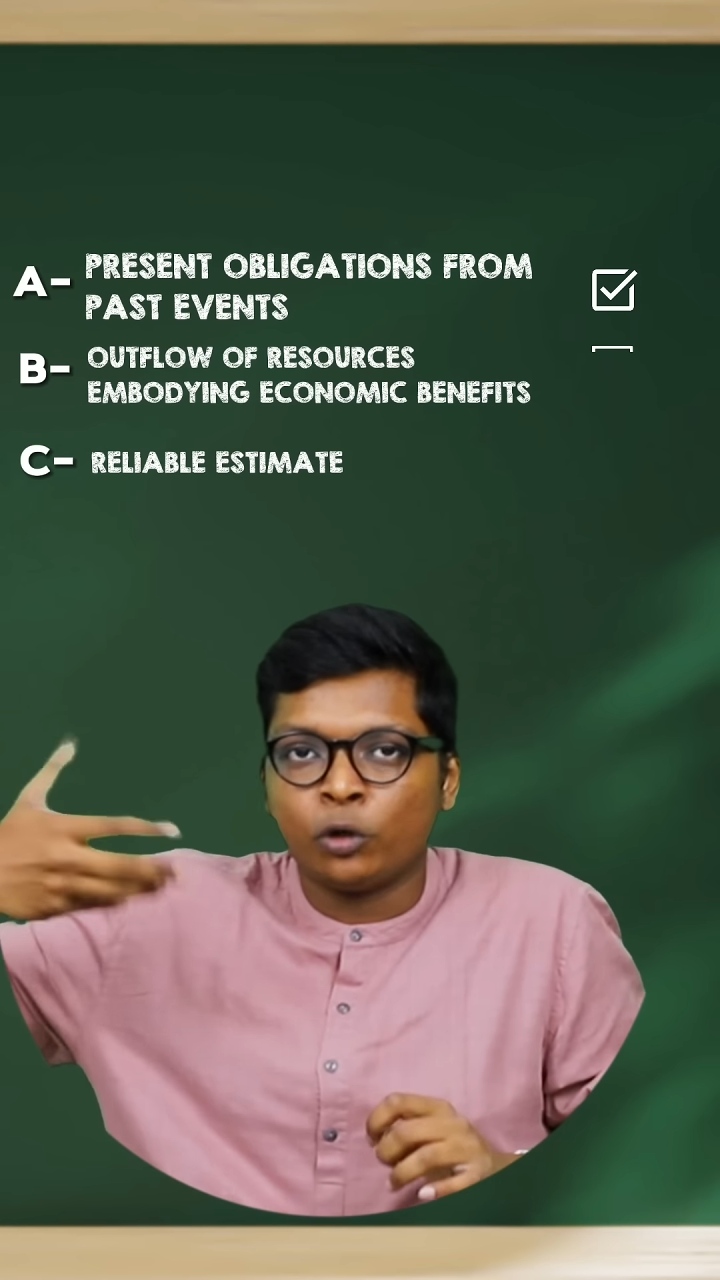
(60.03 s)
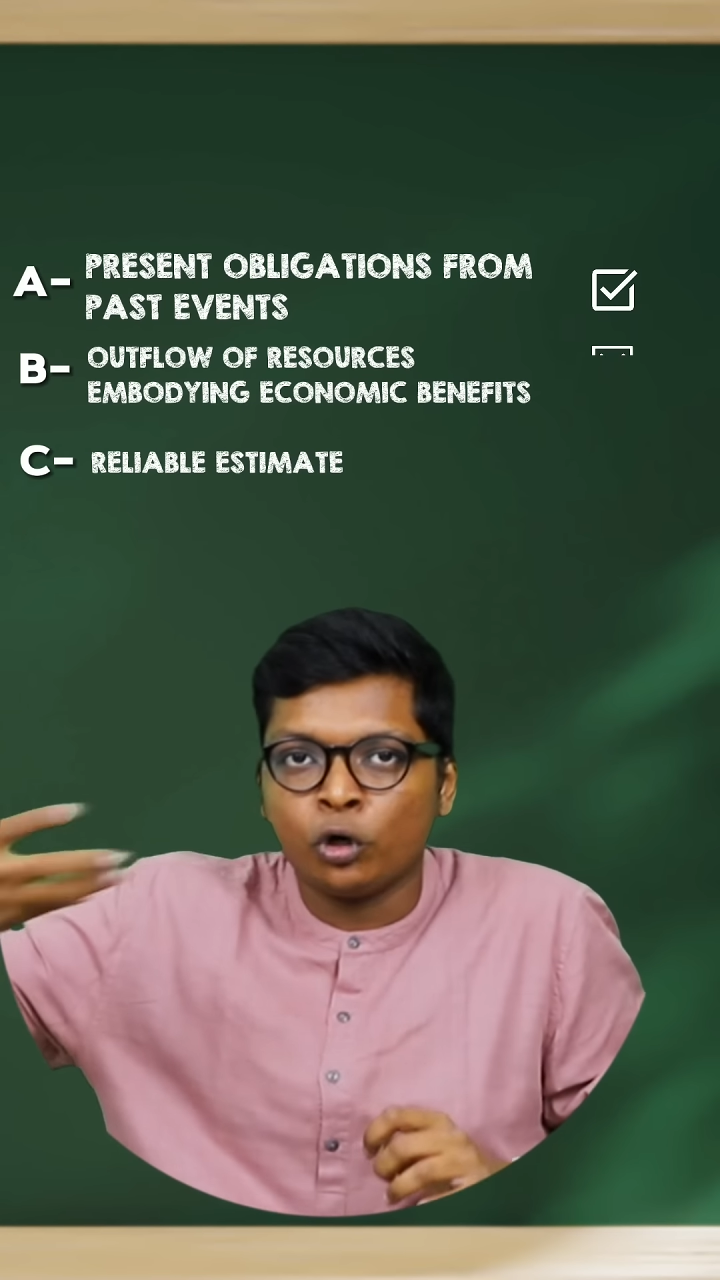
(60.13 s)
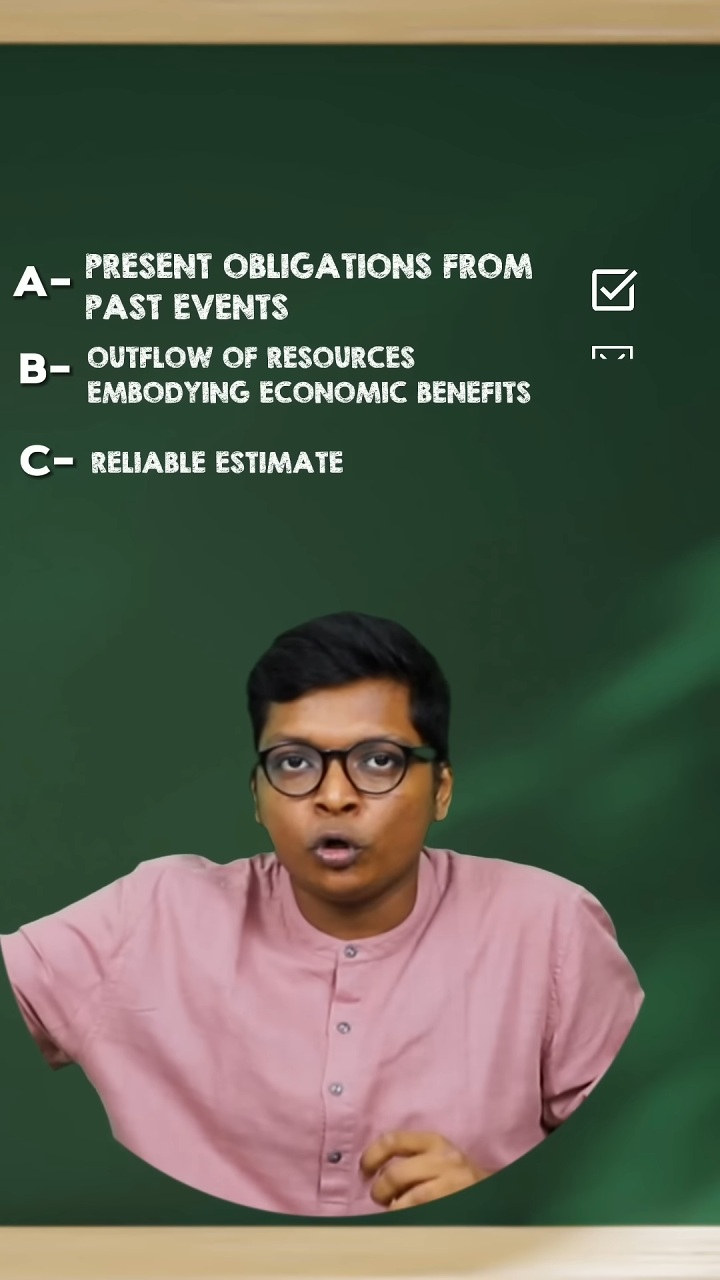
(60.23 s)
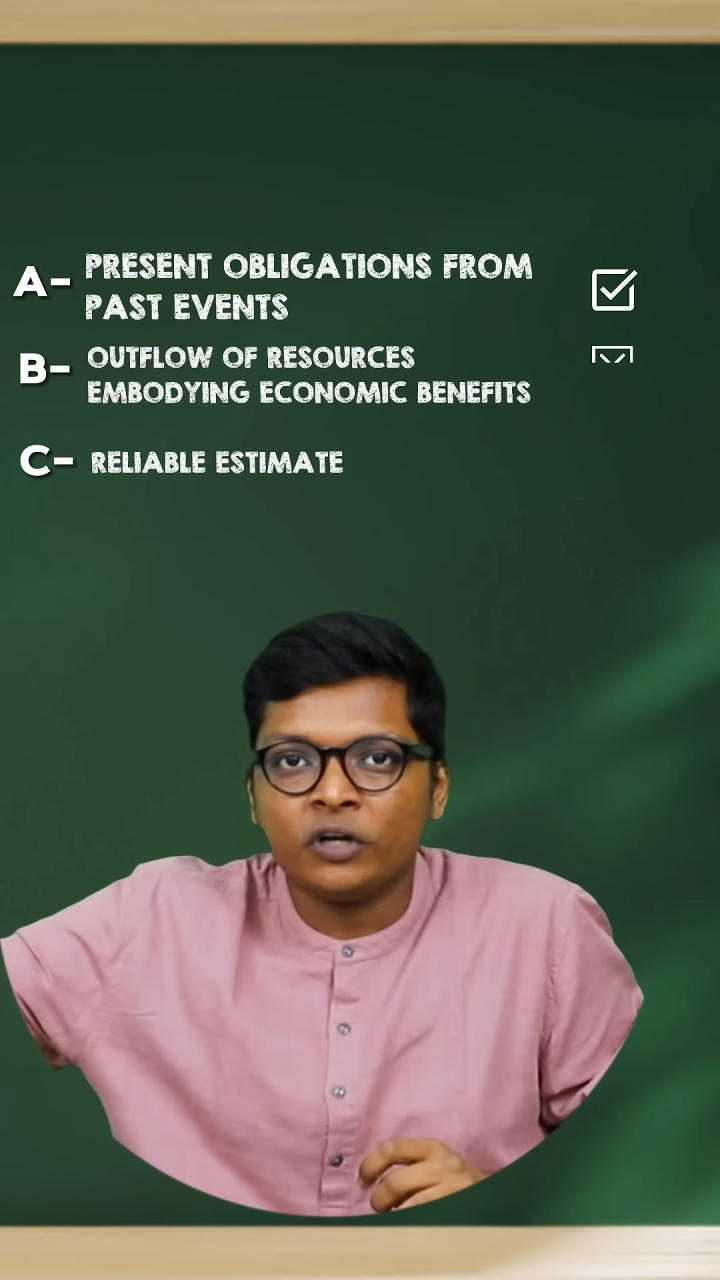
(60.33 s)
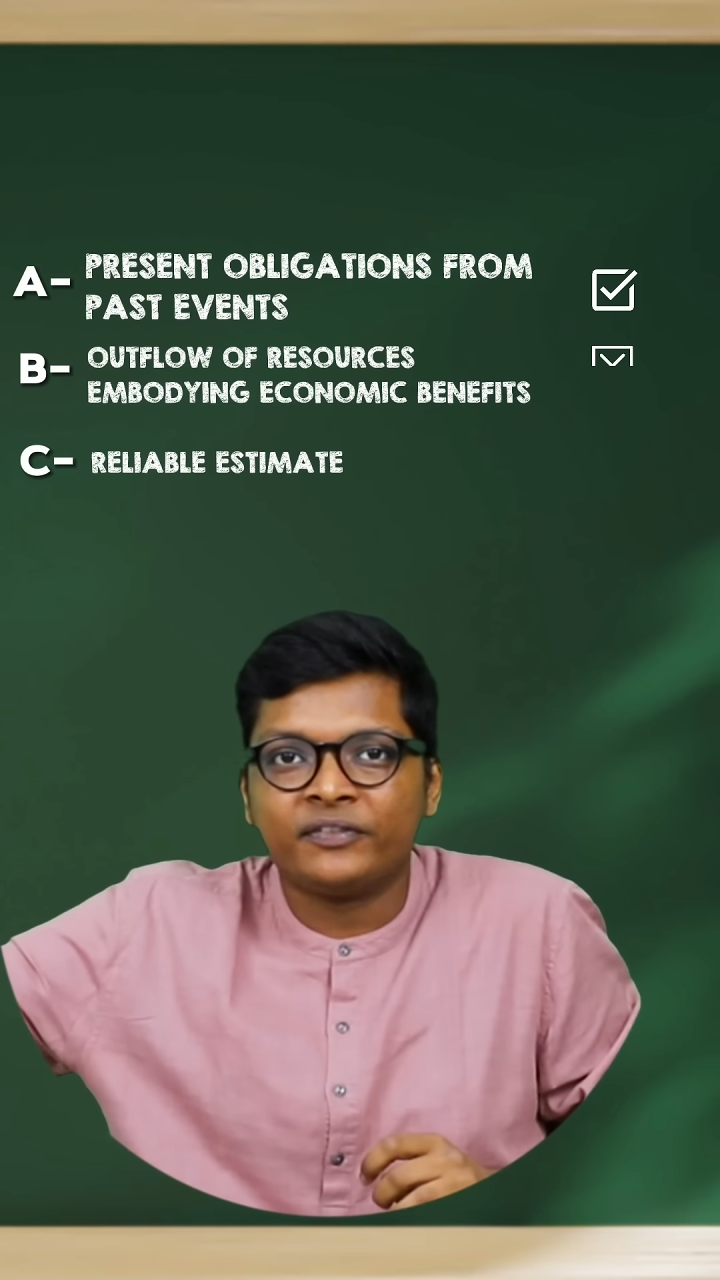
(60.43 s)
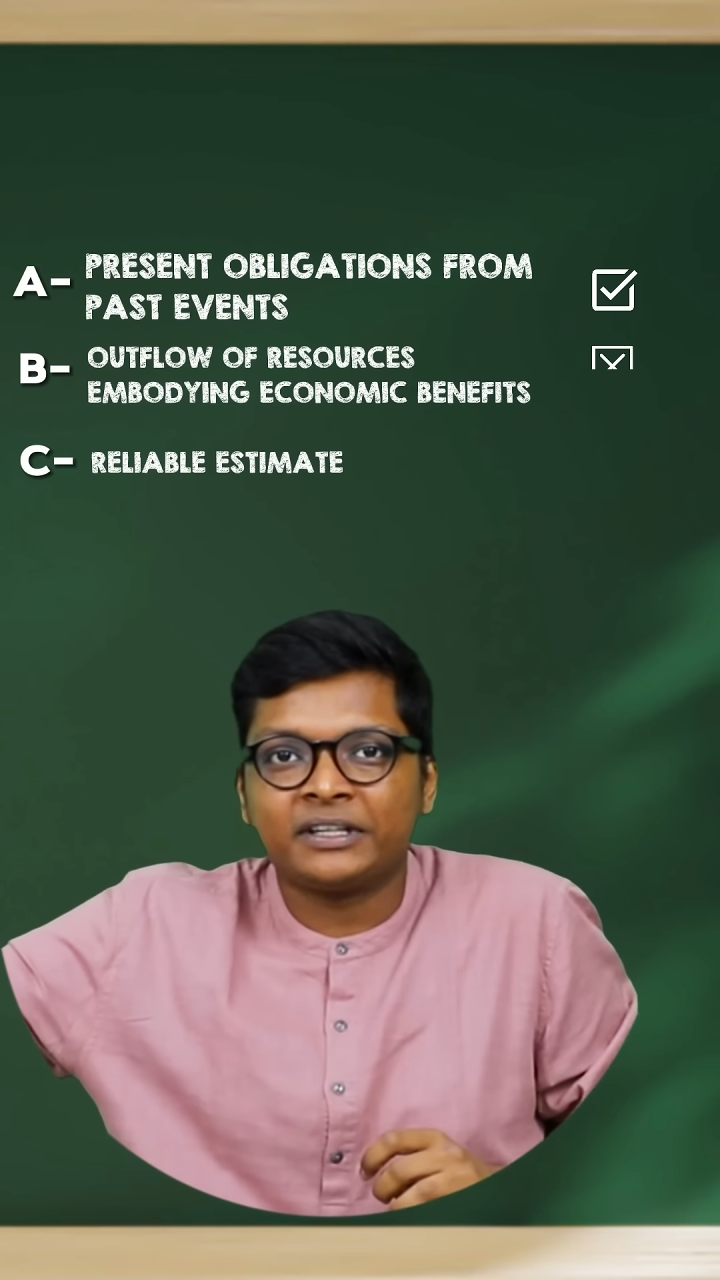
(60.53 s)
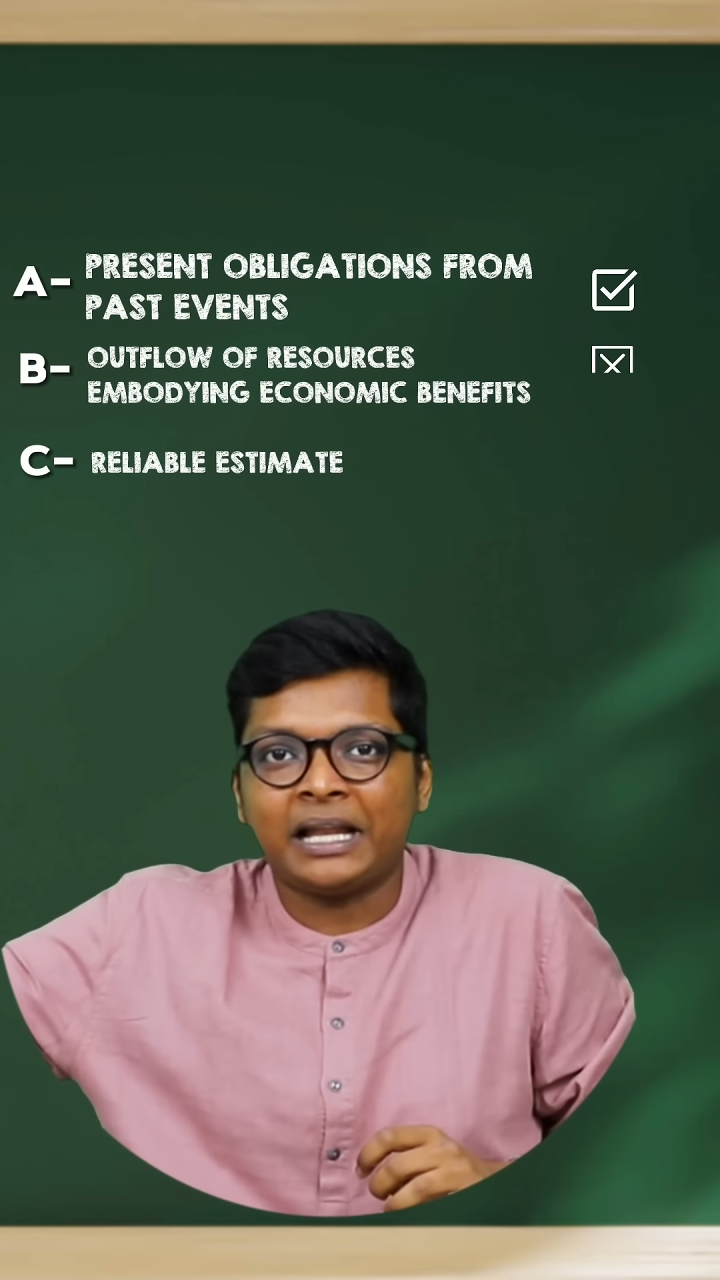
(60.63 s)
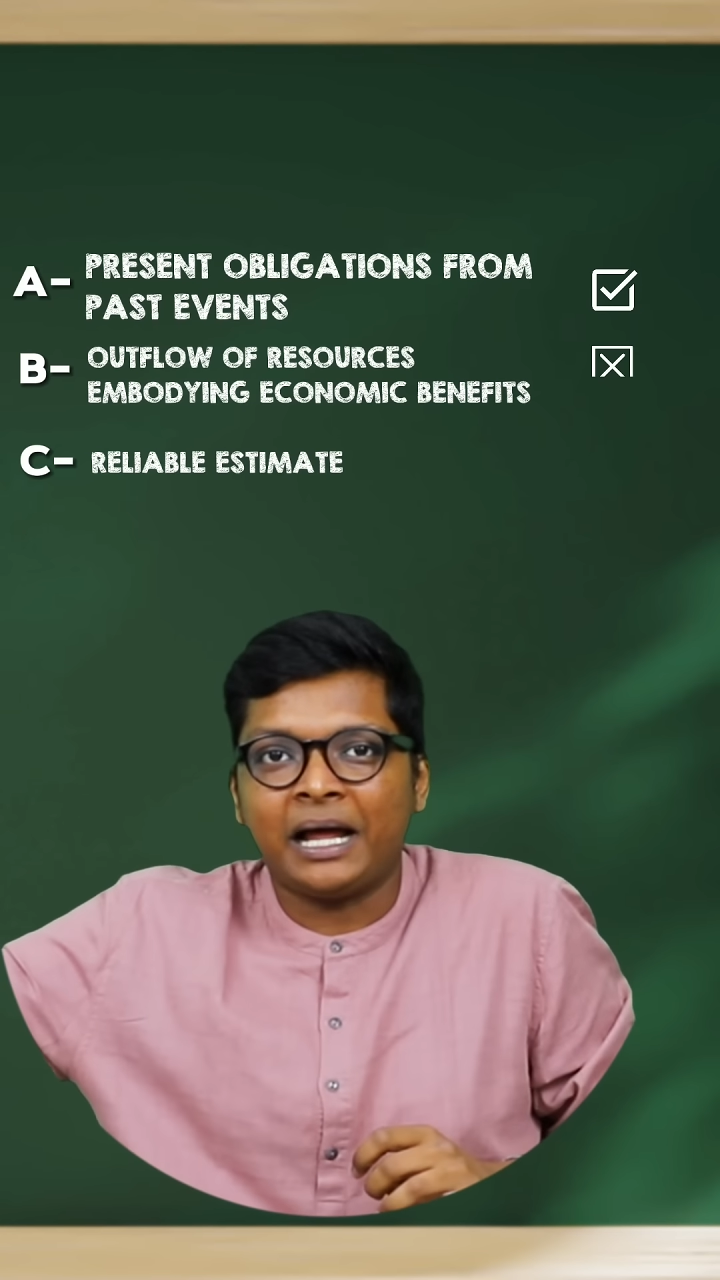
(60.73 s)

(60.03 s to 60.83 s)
we don't know if it